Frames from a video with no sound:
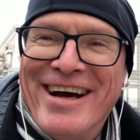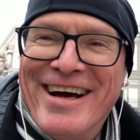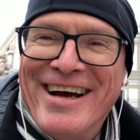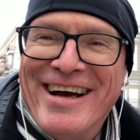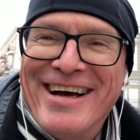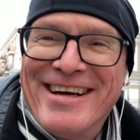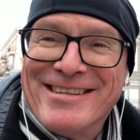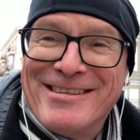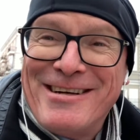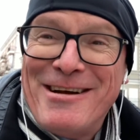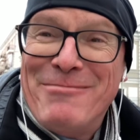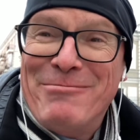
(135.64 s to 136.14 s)

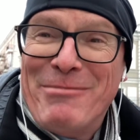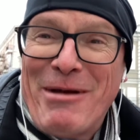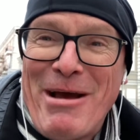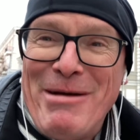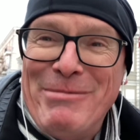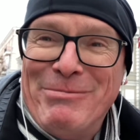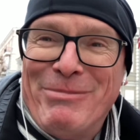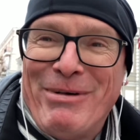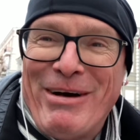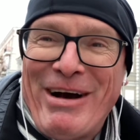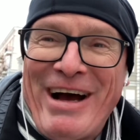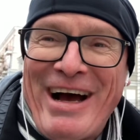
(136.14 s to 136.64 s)

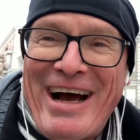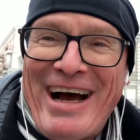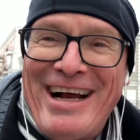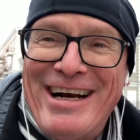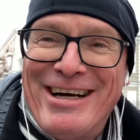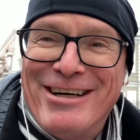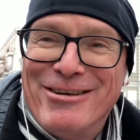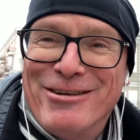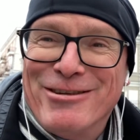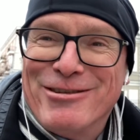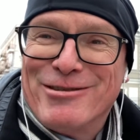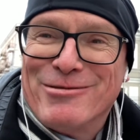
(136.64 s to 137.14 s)
remember
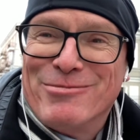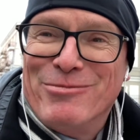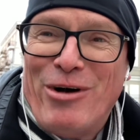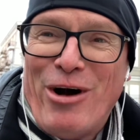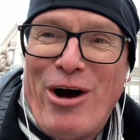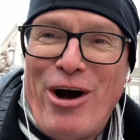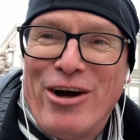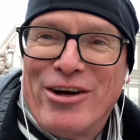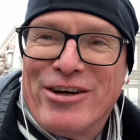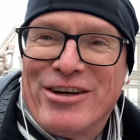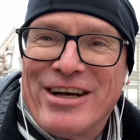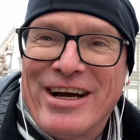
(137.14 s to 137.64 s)
Alois
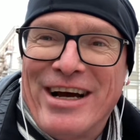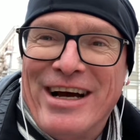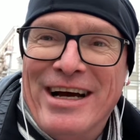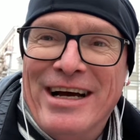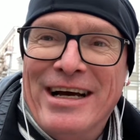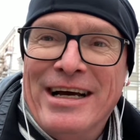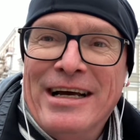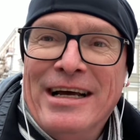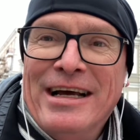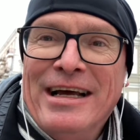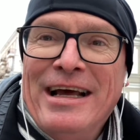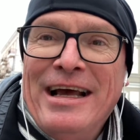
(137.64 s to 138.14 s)
Mock,
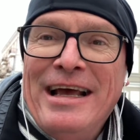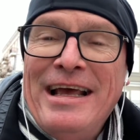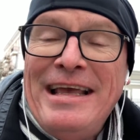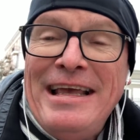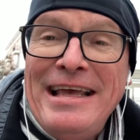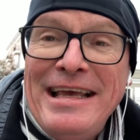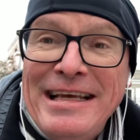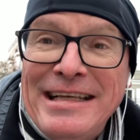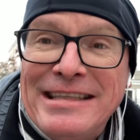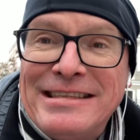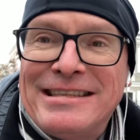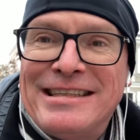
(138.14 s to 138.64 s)

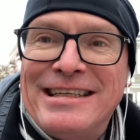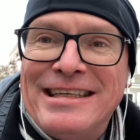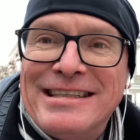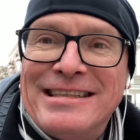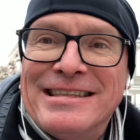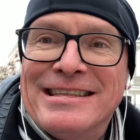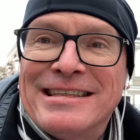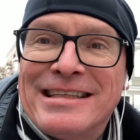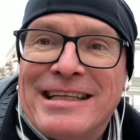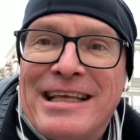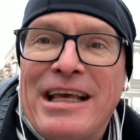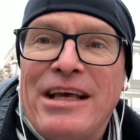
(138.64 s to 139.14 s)
he
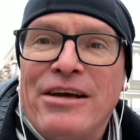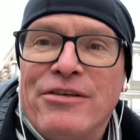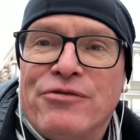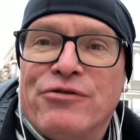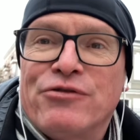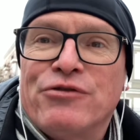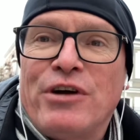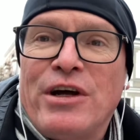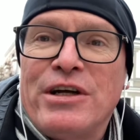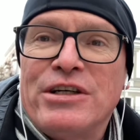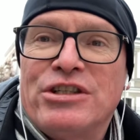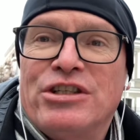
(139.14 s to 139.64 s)
didn't give
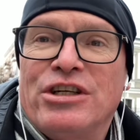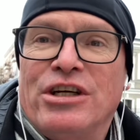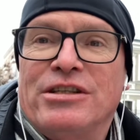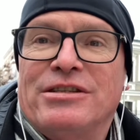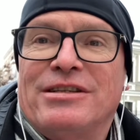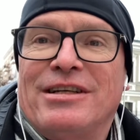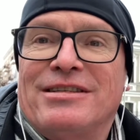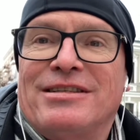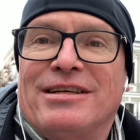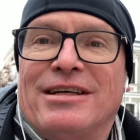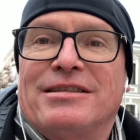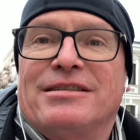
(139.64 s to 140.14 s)
Russia
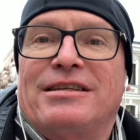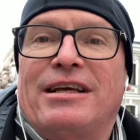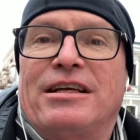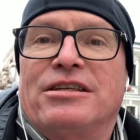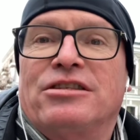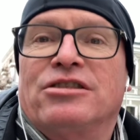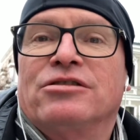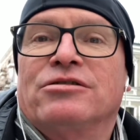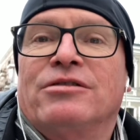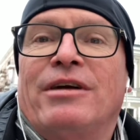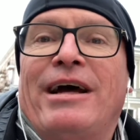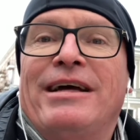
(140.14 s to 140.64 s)
the
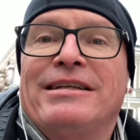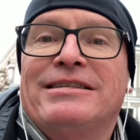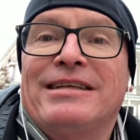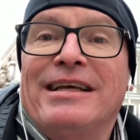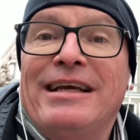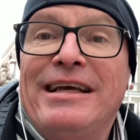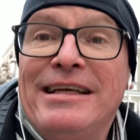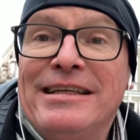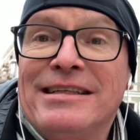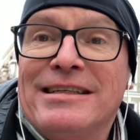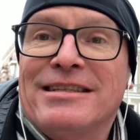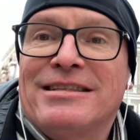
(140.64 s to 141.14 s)
succession rights
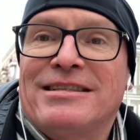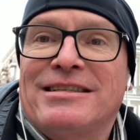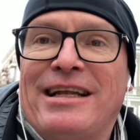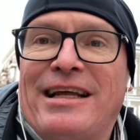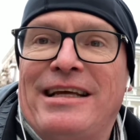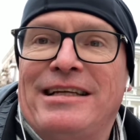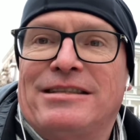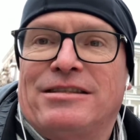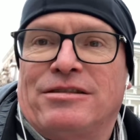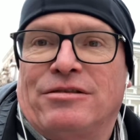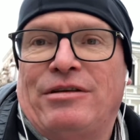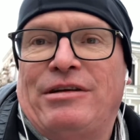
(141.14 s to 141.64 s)
in the
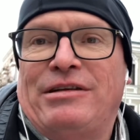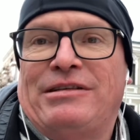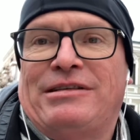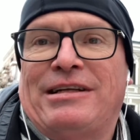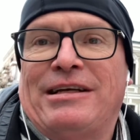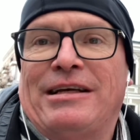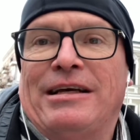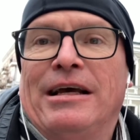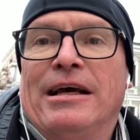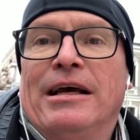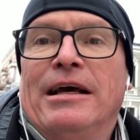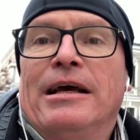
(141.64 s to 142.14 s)
state
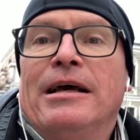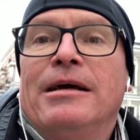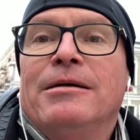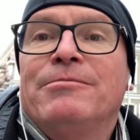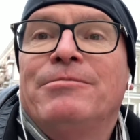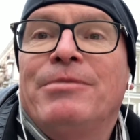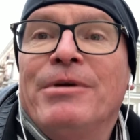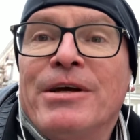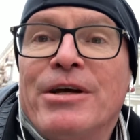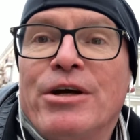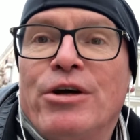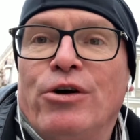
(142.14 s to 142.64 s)
treaty
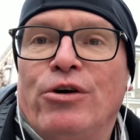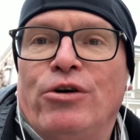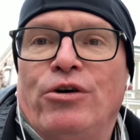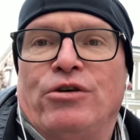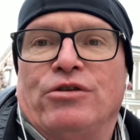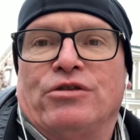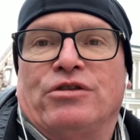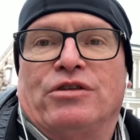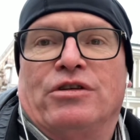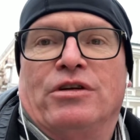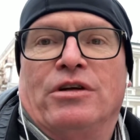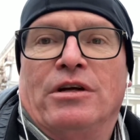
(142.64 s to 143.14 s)

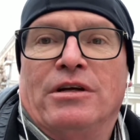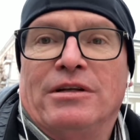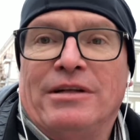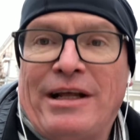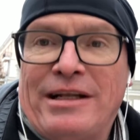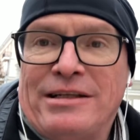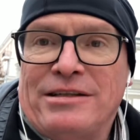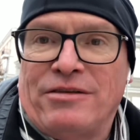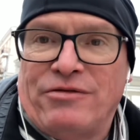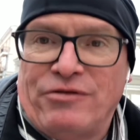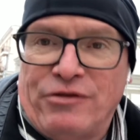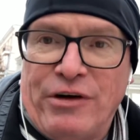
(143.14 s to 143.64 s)
because,
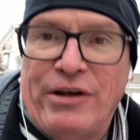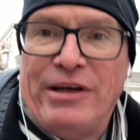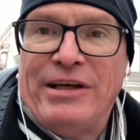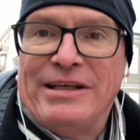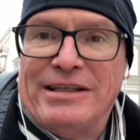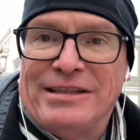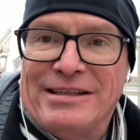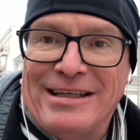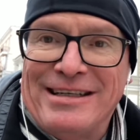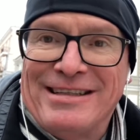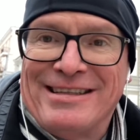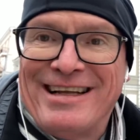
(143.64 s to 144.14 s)
93, he
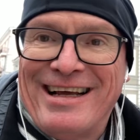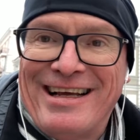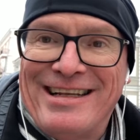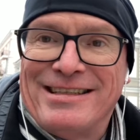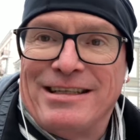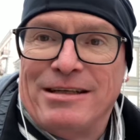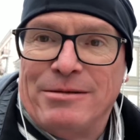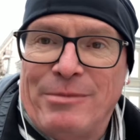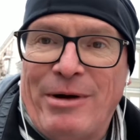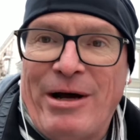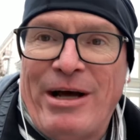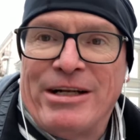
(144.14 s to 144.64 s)
did that
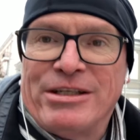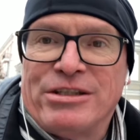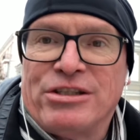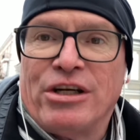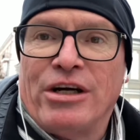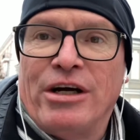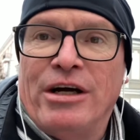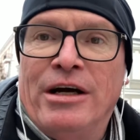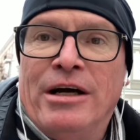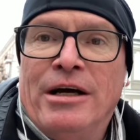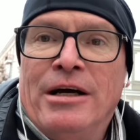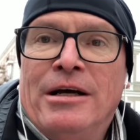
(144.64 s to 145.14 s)
in March,
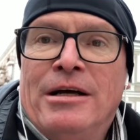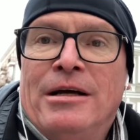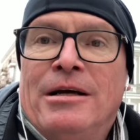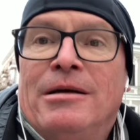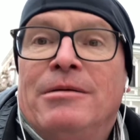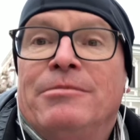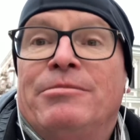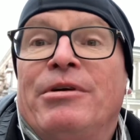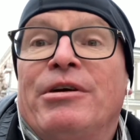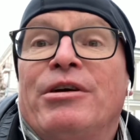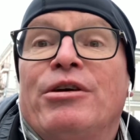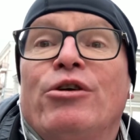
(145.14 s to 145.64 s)
yeah,
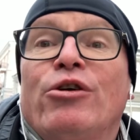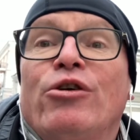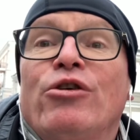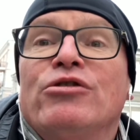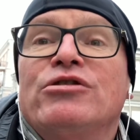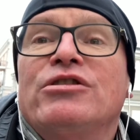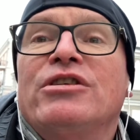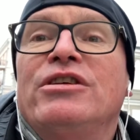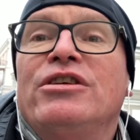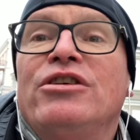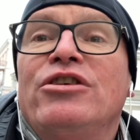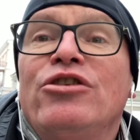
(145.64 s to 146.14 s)

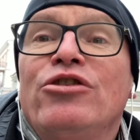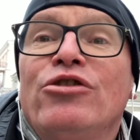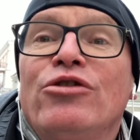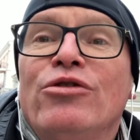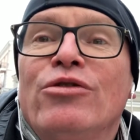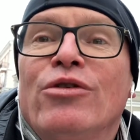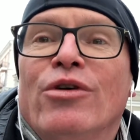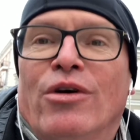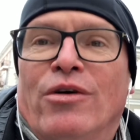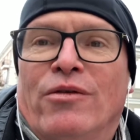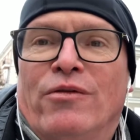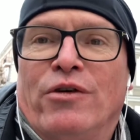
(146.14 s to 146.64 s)
because he
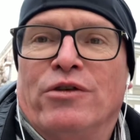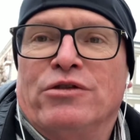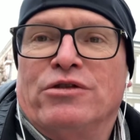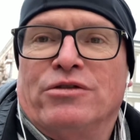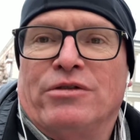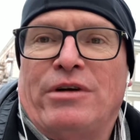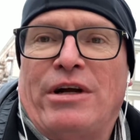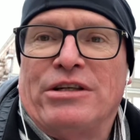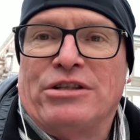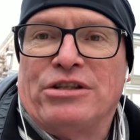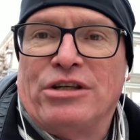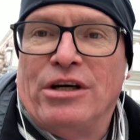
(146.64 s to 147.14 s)
knew what
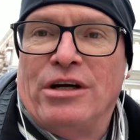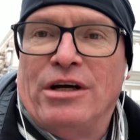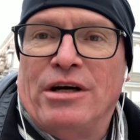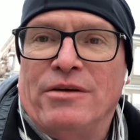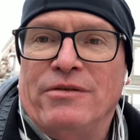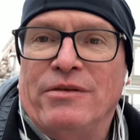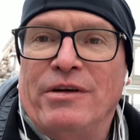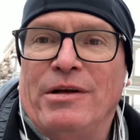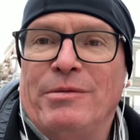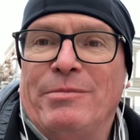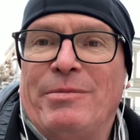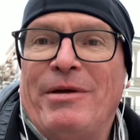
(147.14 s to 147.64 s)
Russia
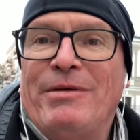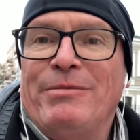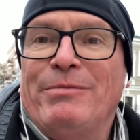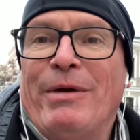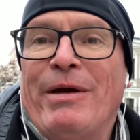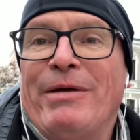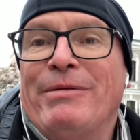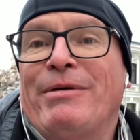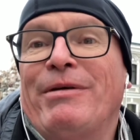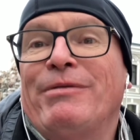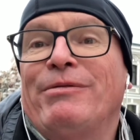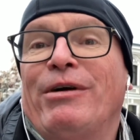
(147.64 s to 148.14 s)
will be
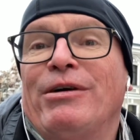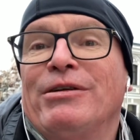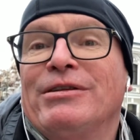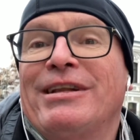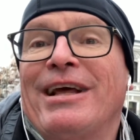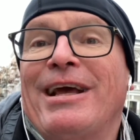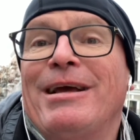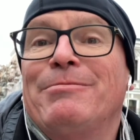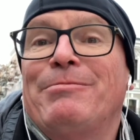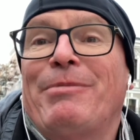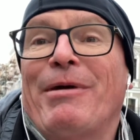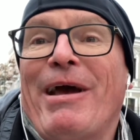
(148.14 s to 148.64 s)
maybe one
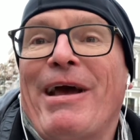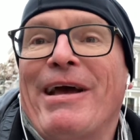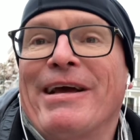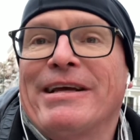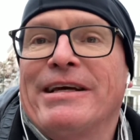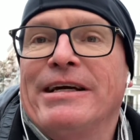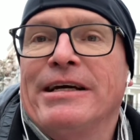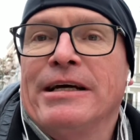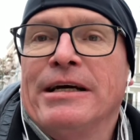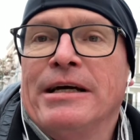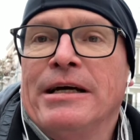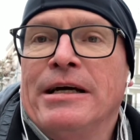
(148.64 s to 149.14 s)
day back.